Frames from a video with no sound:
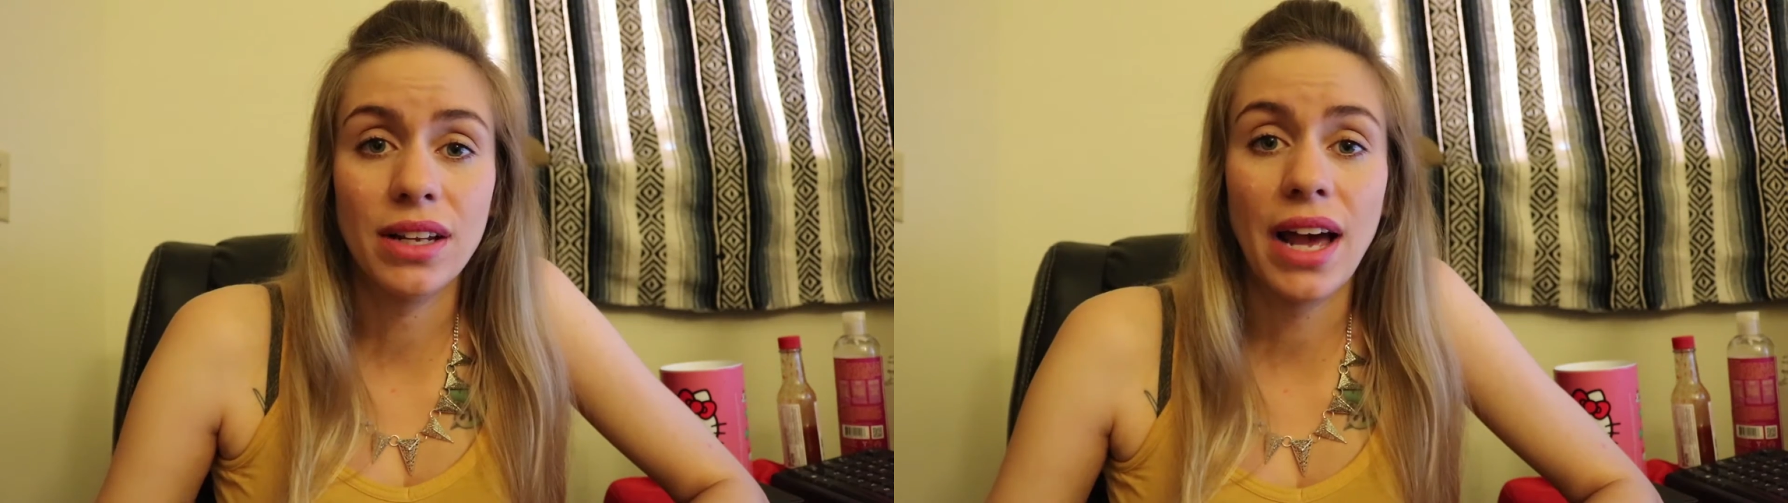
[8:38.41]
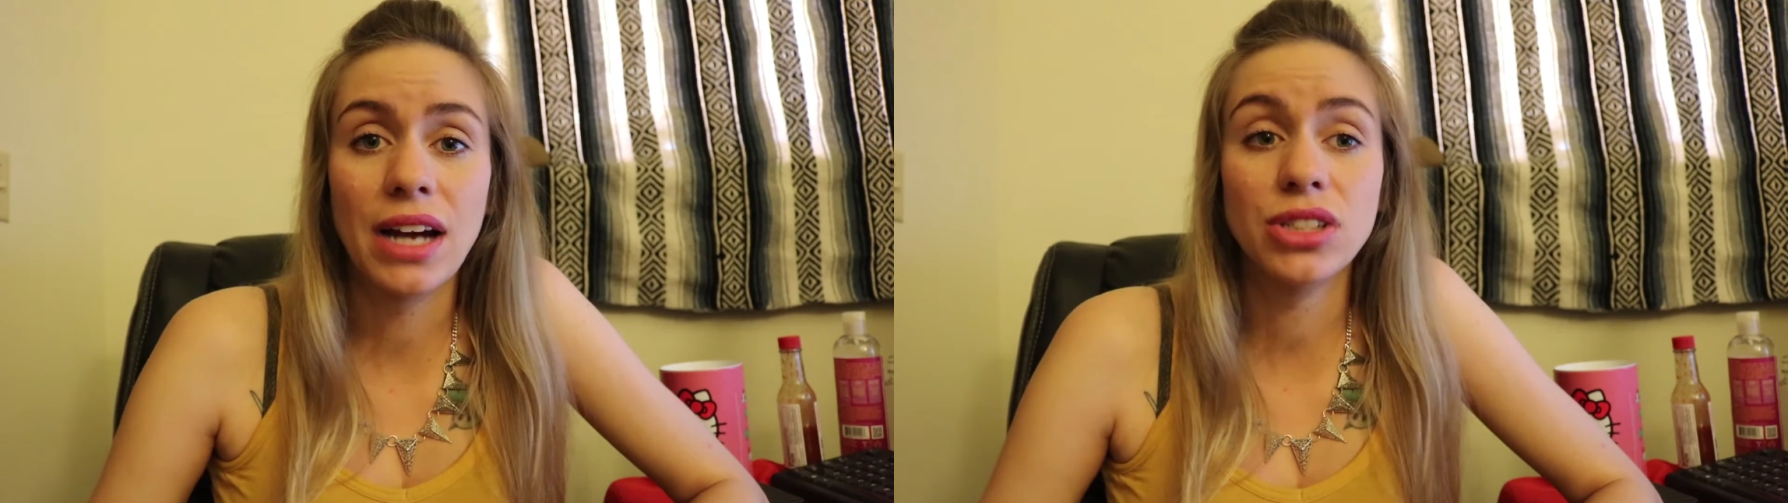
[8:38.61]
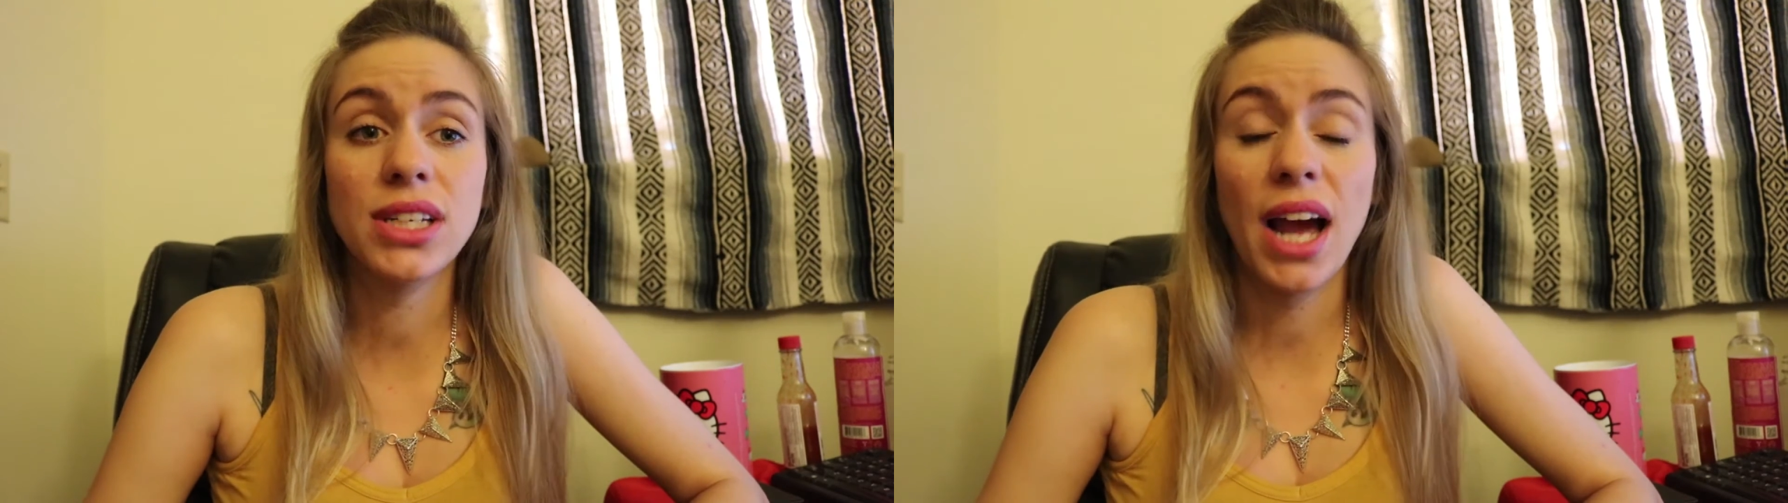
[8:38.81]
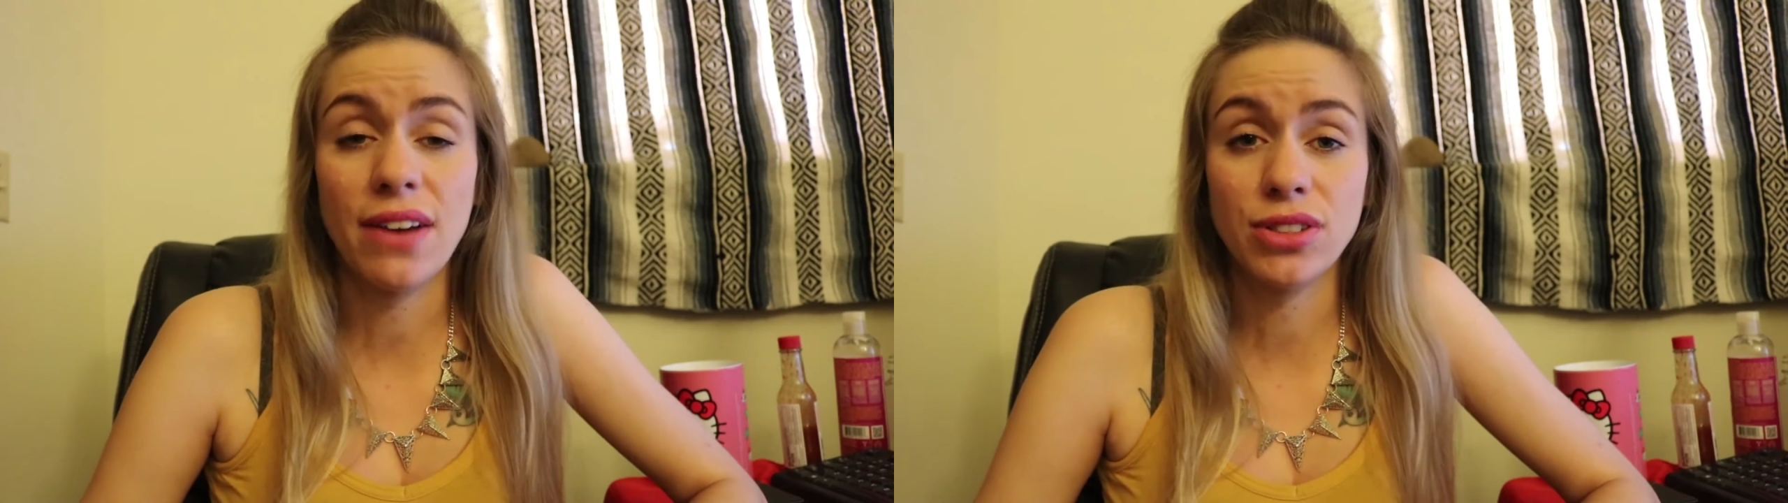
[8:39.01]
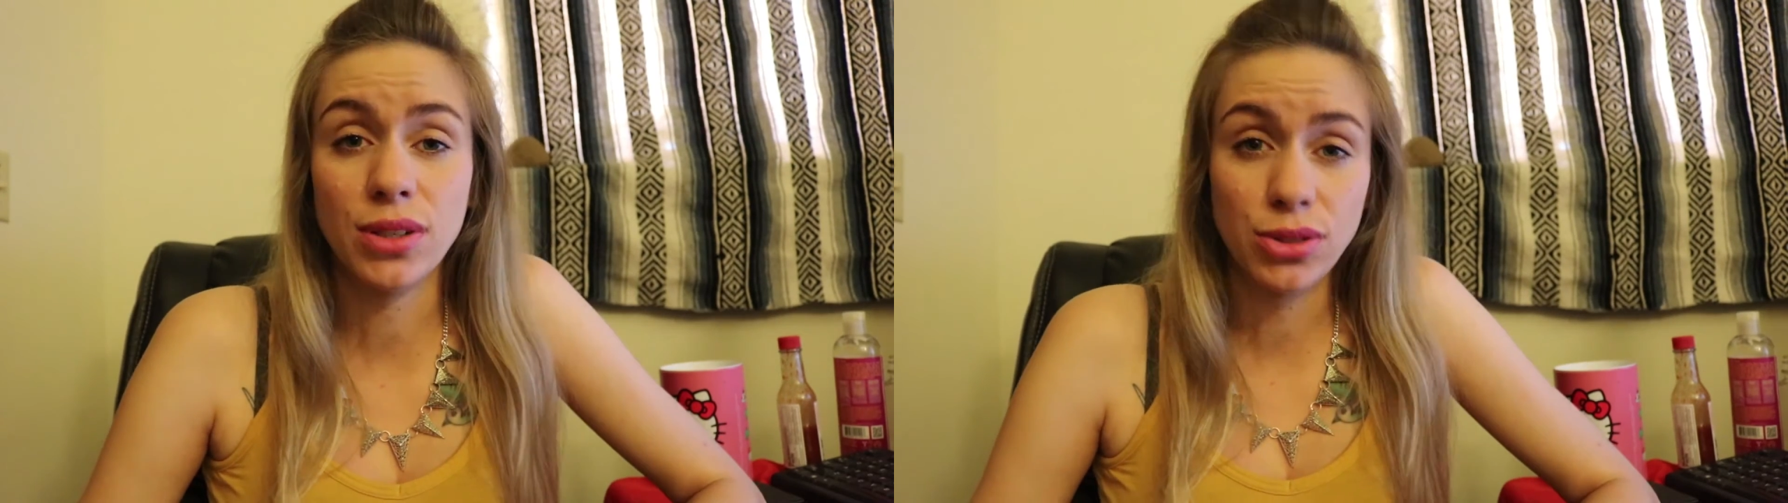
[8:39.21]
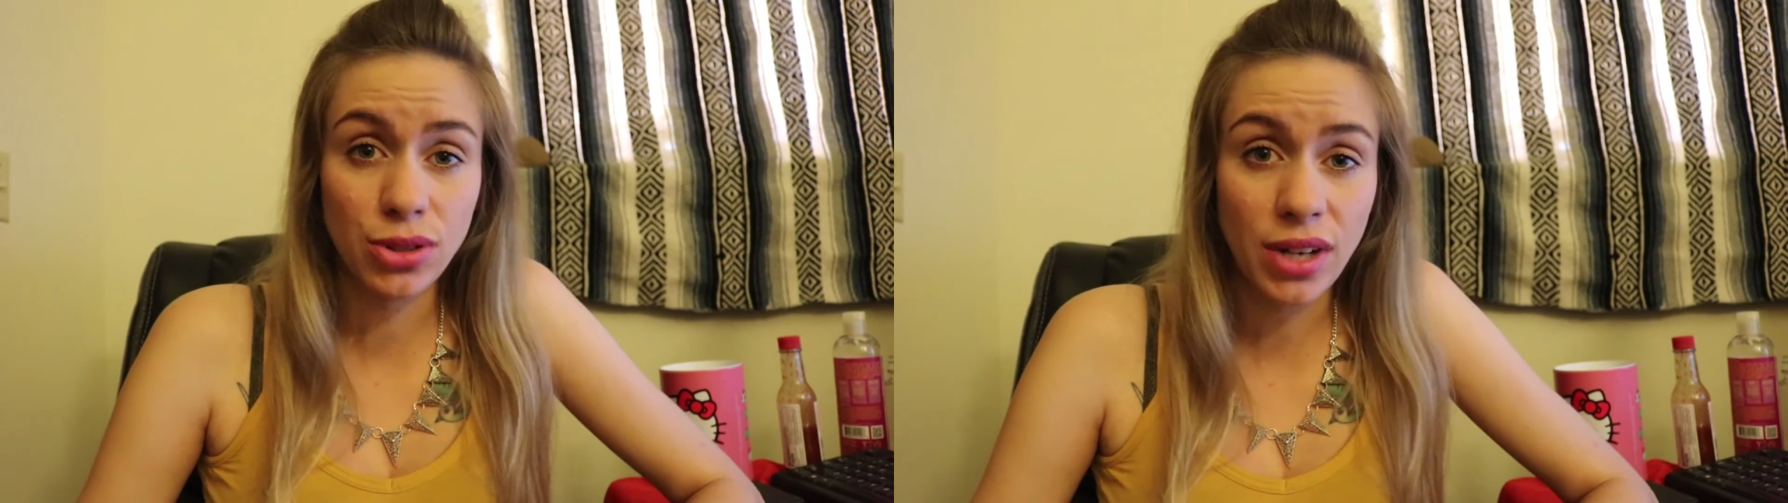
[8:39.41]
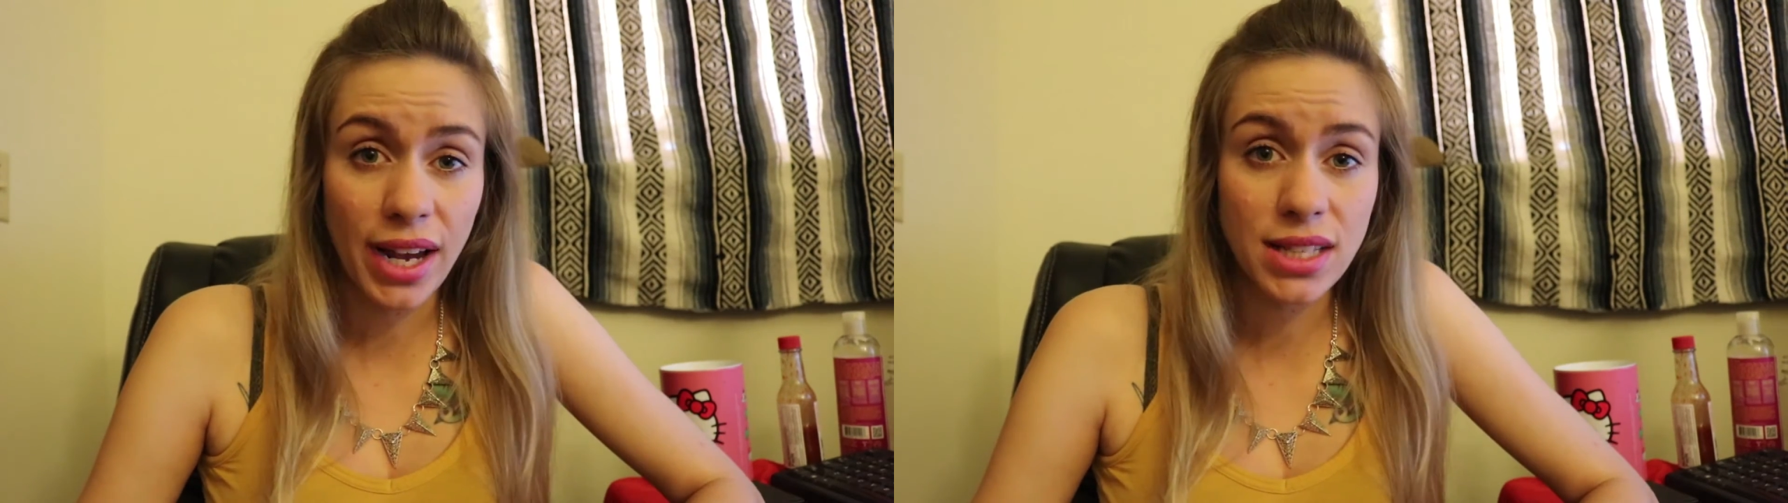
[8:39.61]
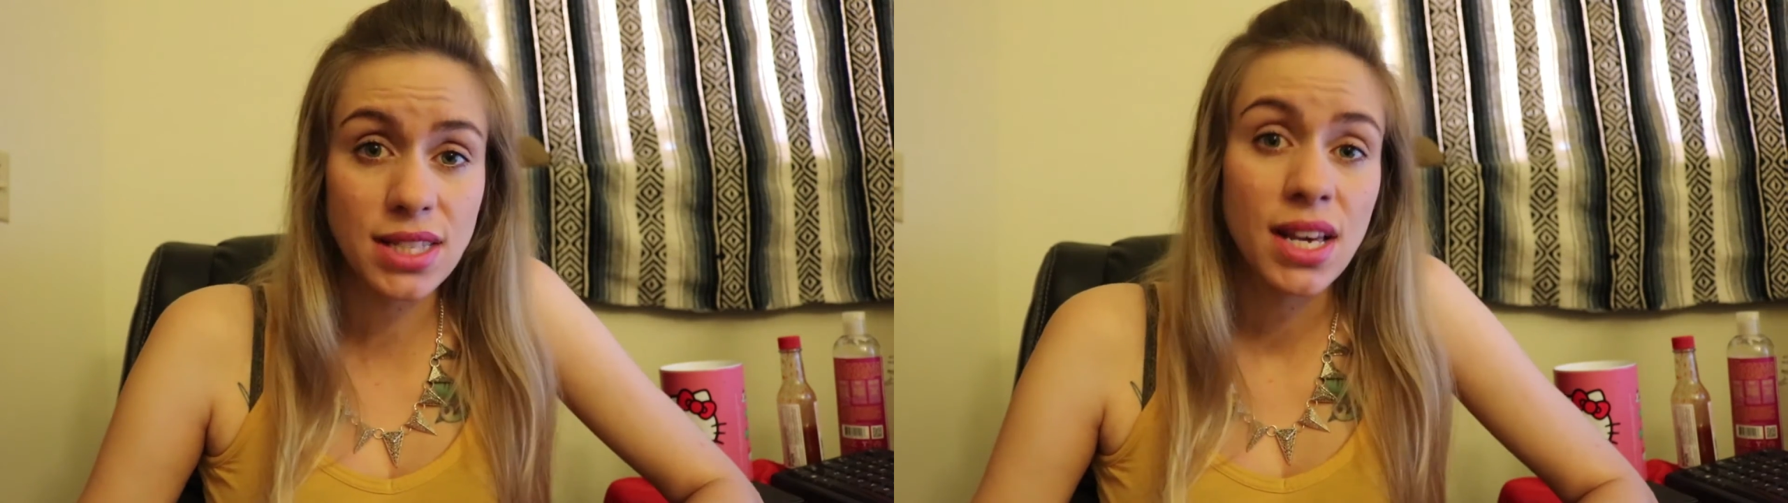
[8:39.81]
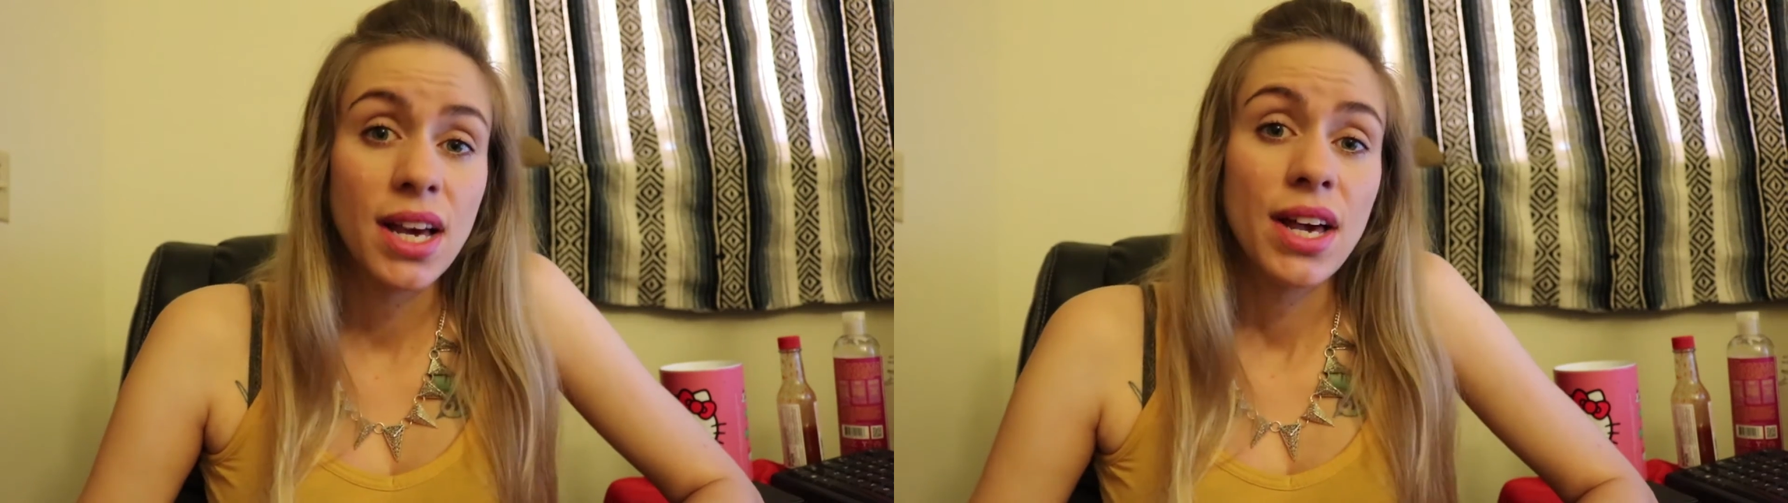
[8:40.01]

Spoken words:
and actually after those 2 nights